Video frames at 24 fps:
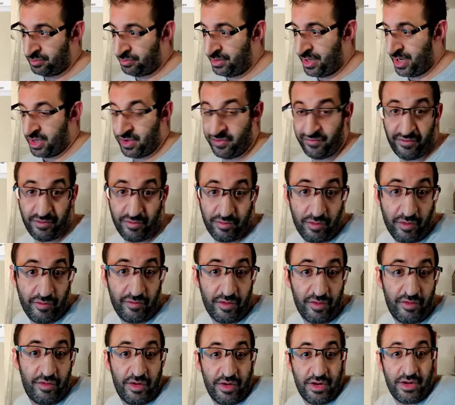by
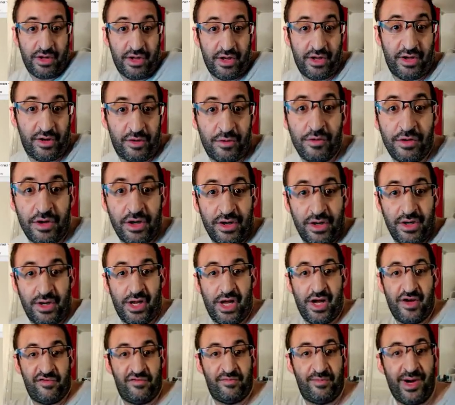Google
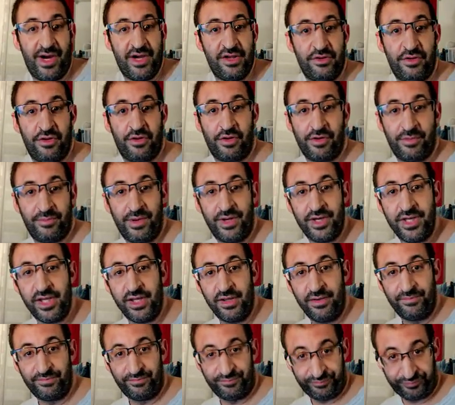have bought another
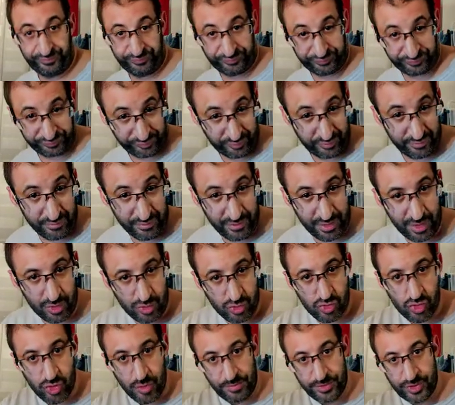company.
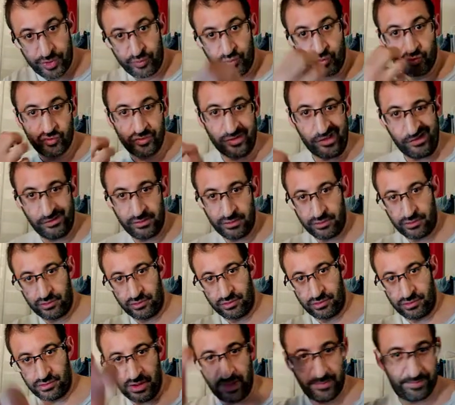Oops,
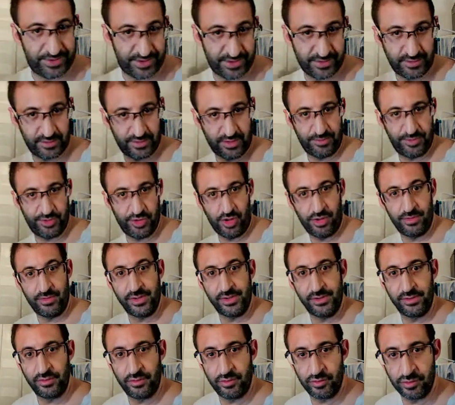
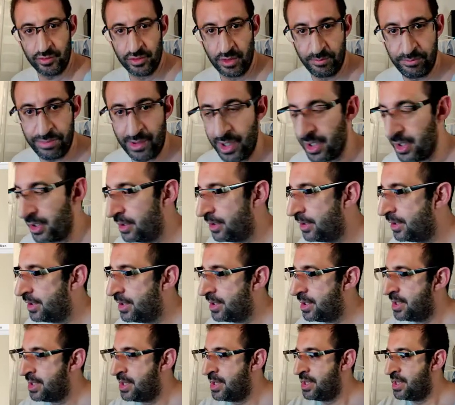sorry. Oopala.
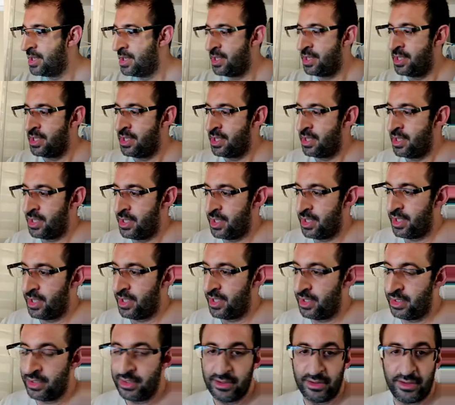
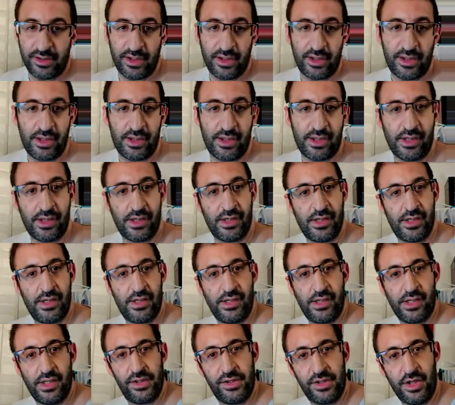And
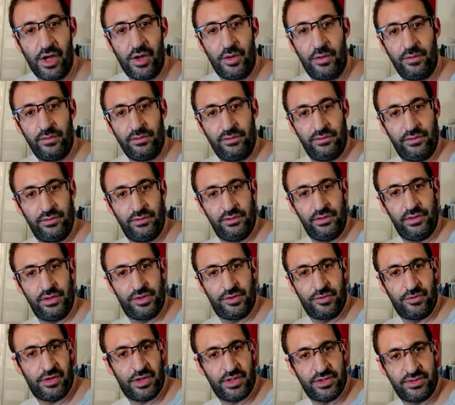now
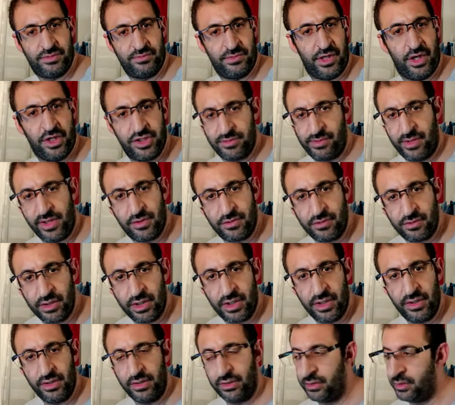it was managed by
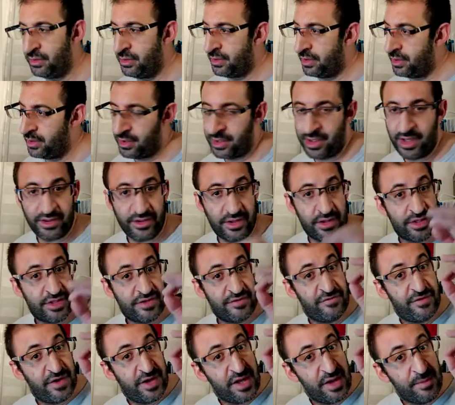Google, and
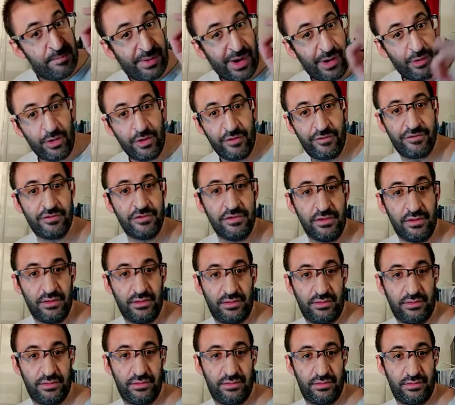it's very powerful.
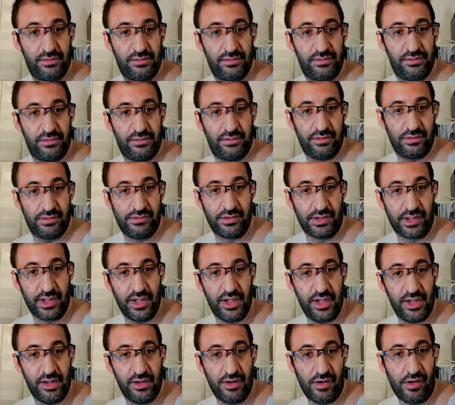
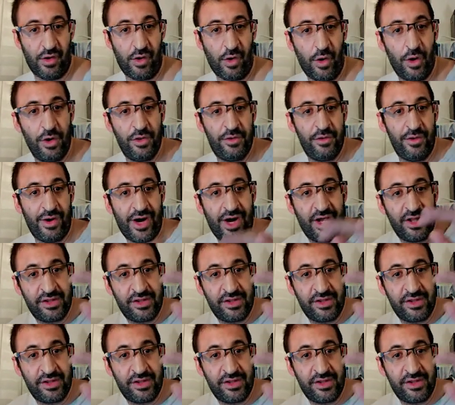Okay, all the